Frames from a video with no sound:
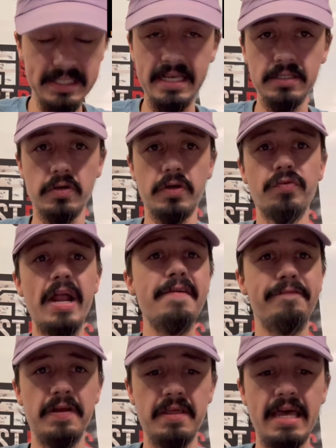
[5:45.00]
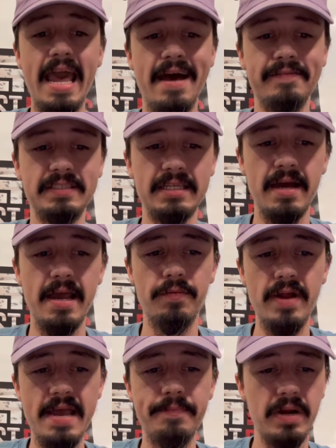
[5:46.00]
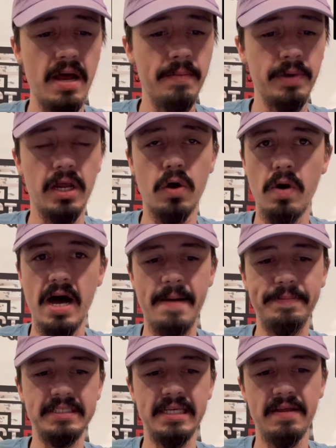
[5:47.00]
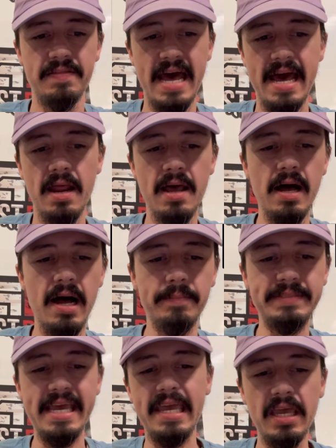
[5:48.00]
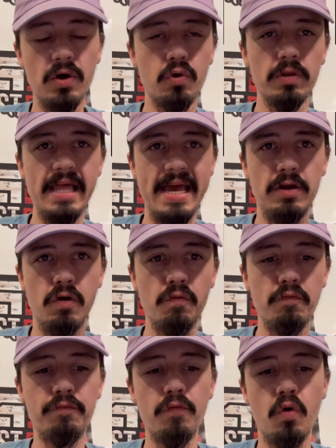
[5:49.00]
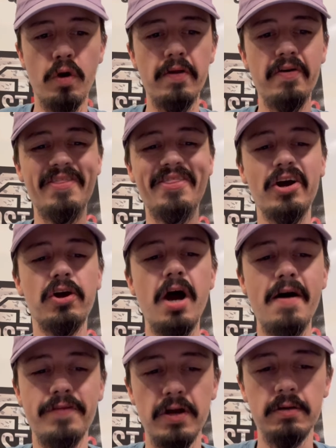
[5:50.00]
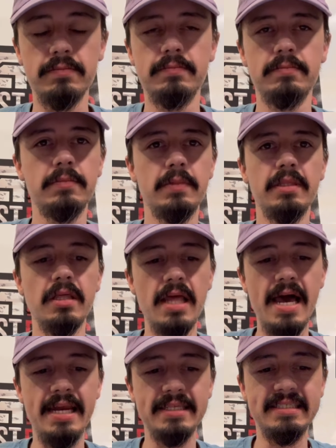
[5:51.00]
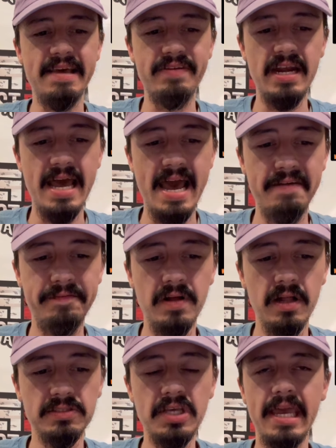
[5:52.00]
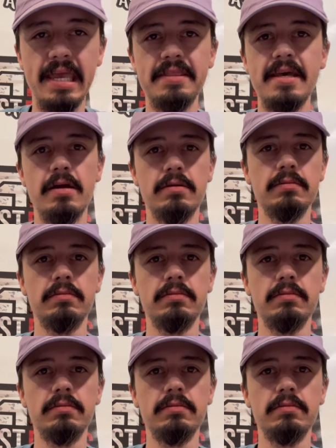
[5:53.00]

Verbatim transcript: things look great for the Cavs tonight. Right, but I'm going to go opposite of that. I'm taking Orlando for the cover. The line is seven and a half. I'll take it there.